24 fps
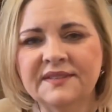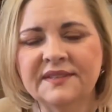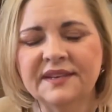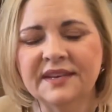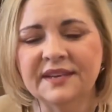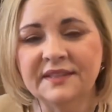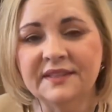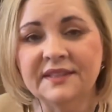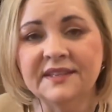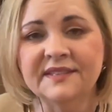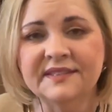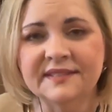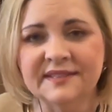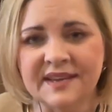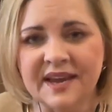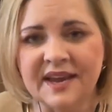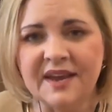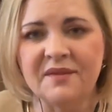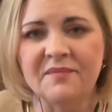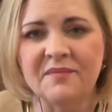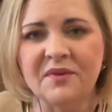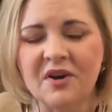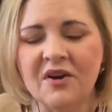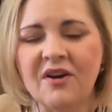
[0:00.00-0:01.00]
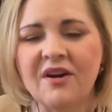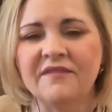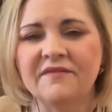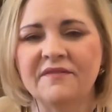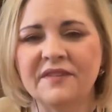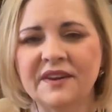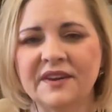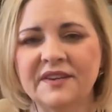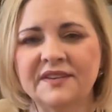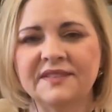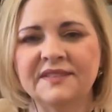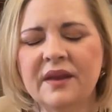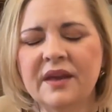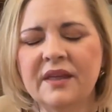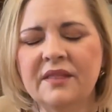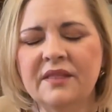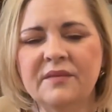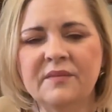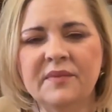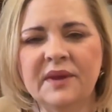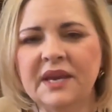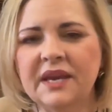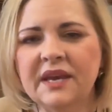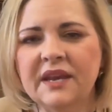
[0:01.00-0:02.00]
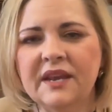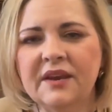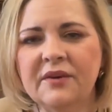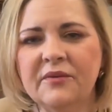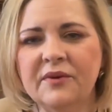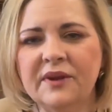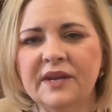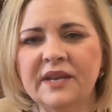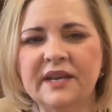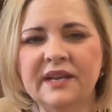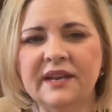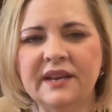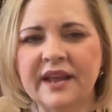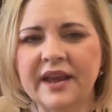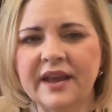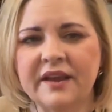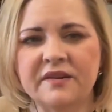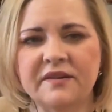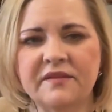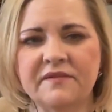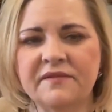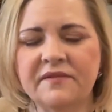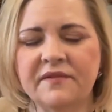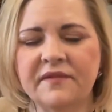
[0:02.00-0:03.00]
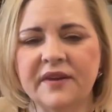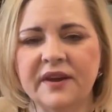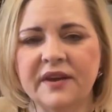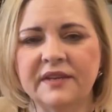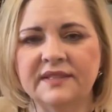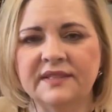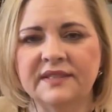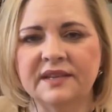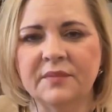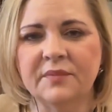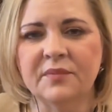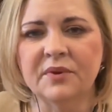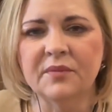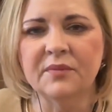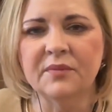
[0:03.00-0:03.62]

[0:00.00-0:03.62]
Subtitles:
in the same office. In the beginning, we didn't have a separate